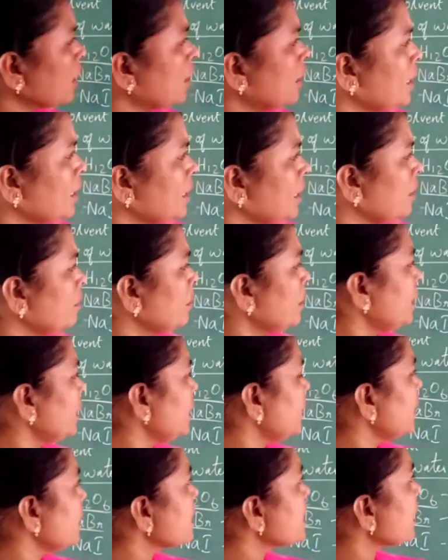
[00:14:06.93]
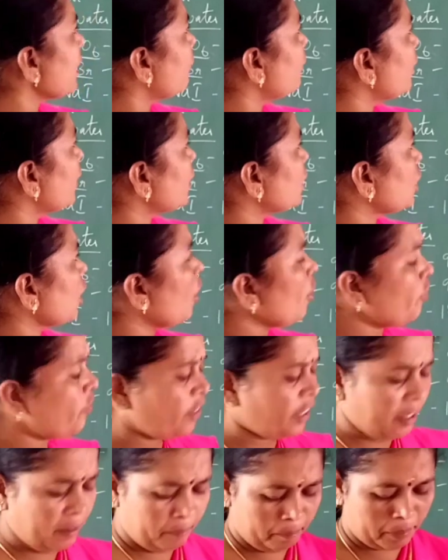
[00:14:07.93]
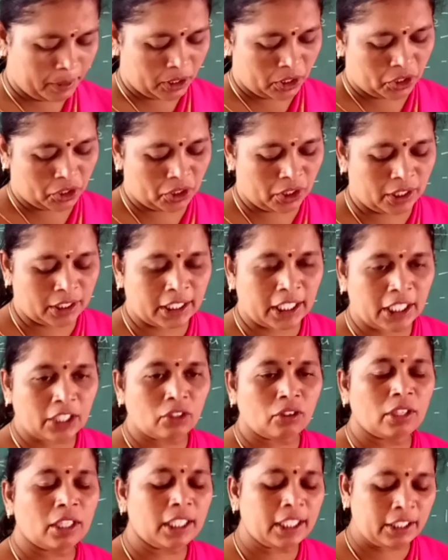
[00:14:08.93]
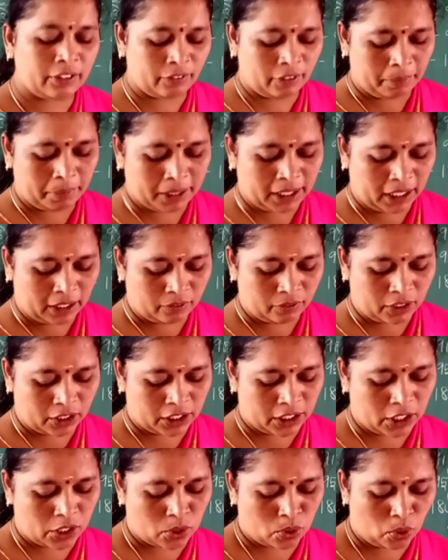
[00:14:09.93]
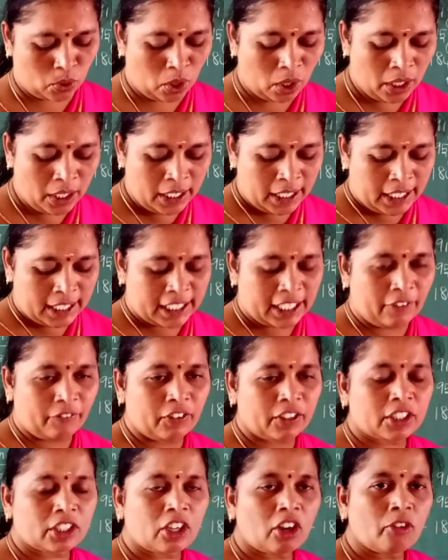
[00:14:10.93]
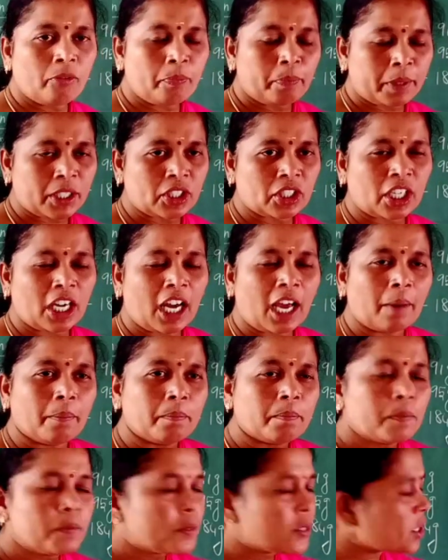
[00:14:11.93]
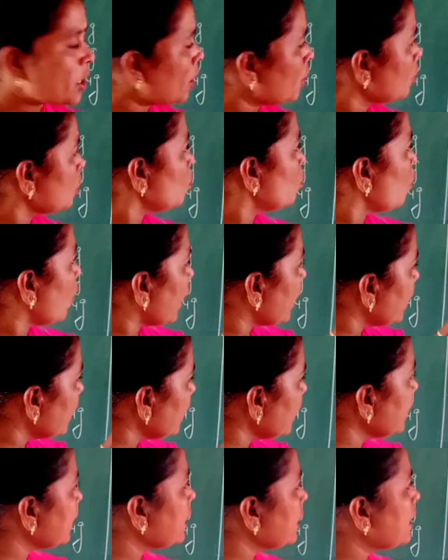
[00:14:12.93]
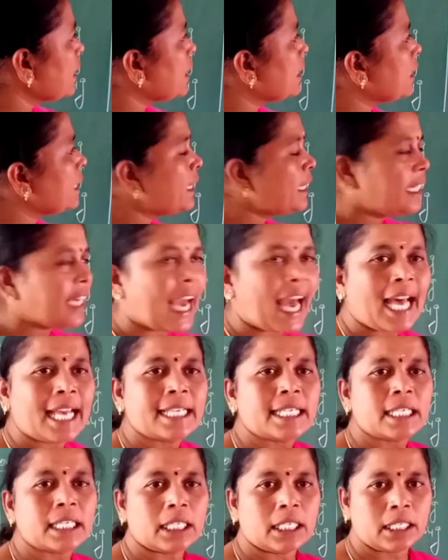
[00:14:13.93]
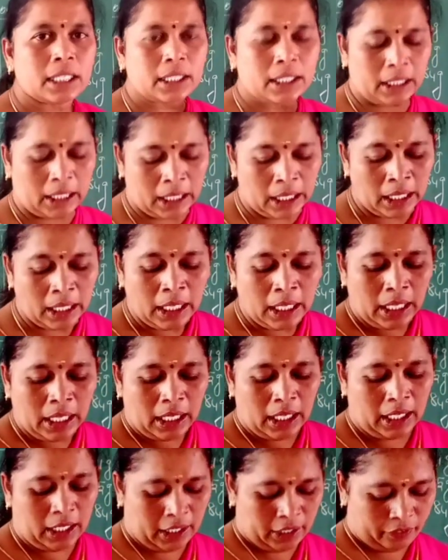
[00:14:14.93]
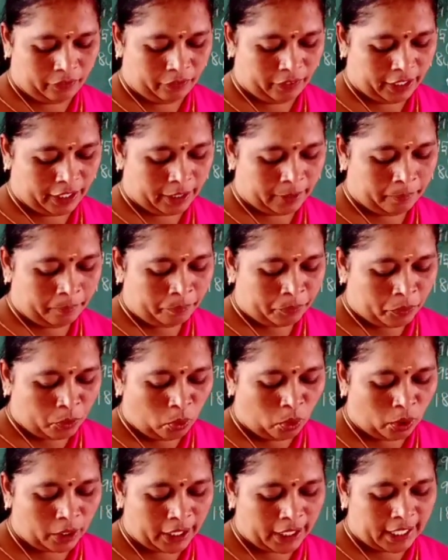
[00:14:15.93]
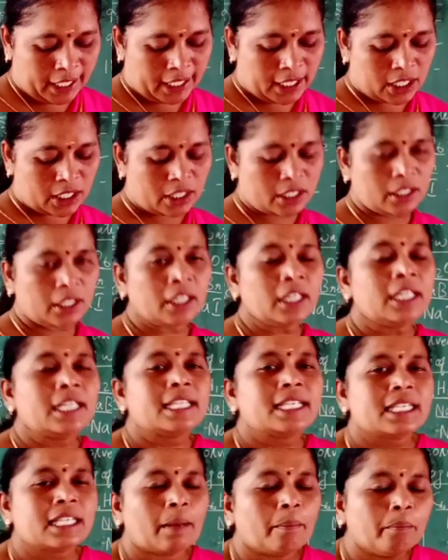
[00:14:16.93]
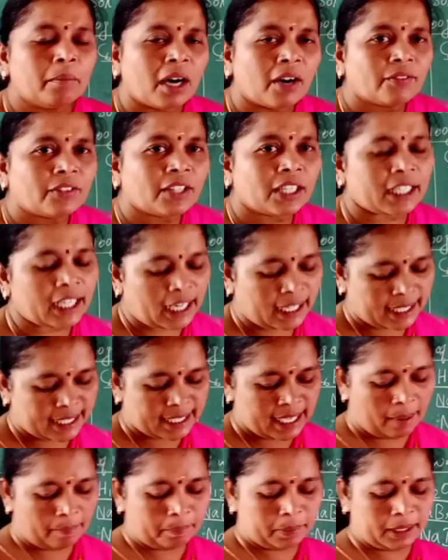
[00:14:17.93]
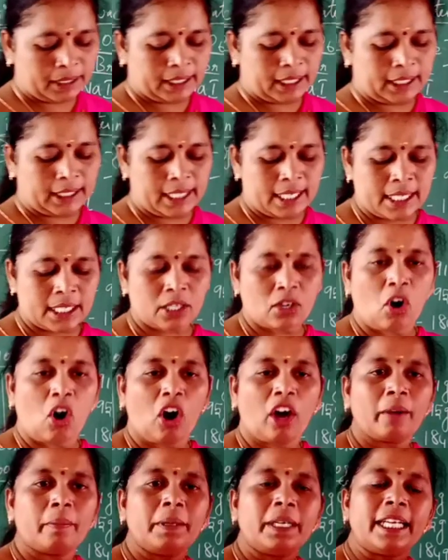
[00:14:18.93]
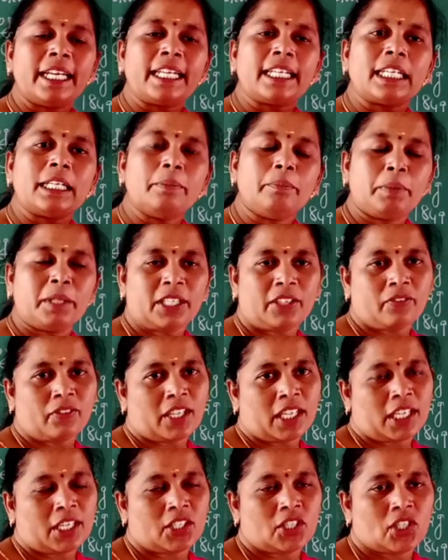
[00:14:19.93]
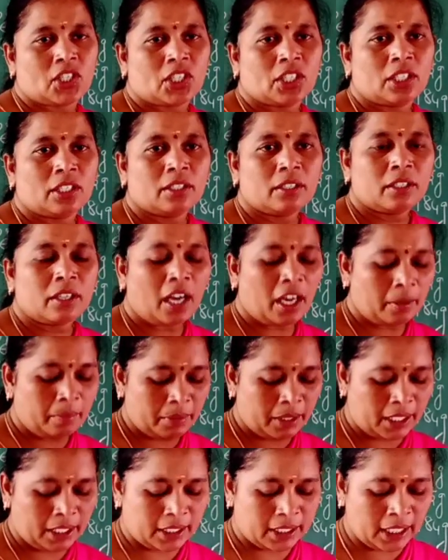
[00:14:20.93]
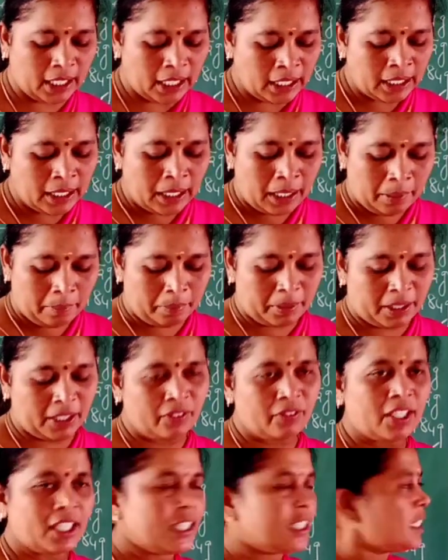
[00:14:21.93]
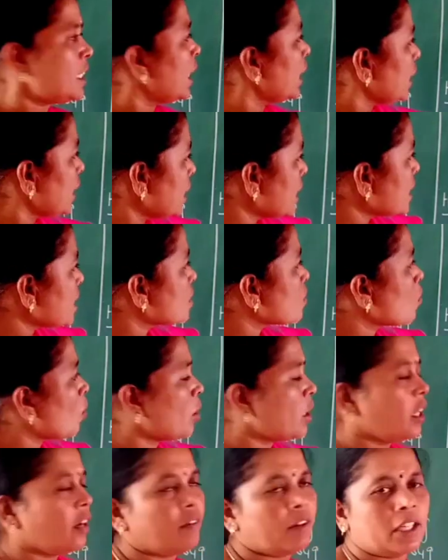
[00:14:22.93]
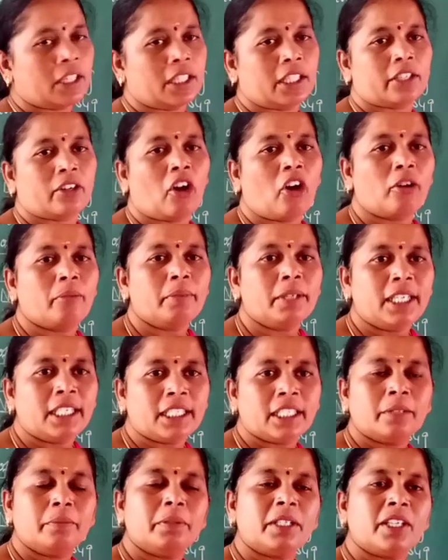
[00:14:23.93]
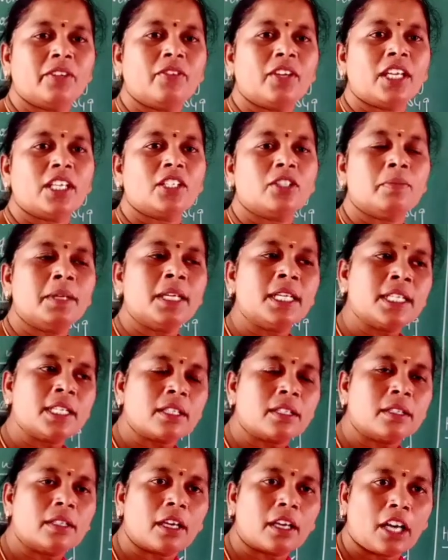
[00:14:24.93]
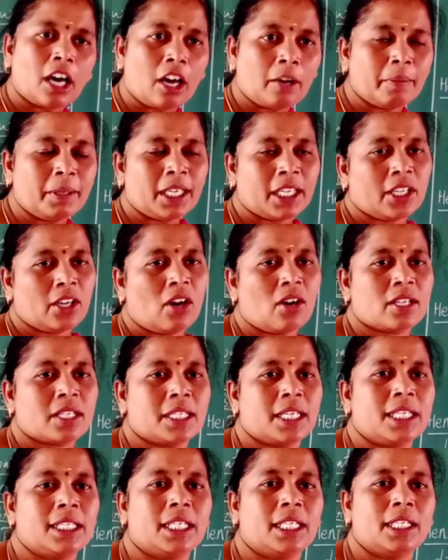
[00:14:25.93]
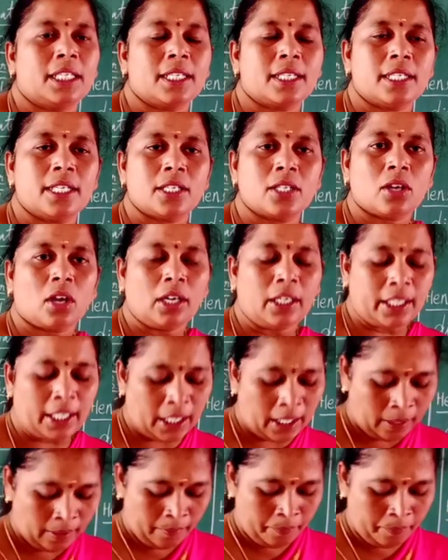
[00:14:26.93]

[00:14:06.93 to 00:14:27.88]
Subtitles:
nothing but it is effect of pressure, then only it will be converted. So effect of pressure observed only in the gas in the liquid. Okay, next some of the example, that is carbonated beverage. Carbonated beverage, that is soda water. Carbonated beverage means the carbon dioxide that is dissolved in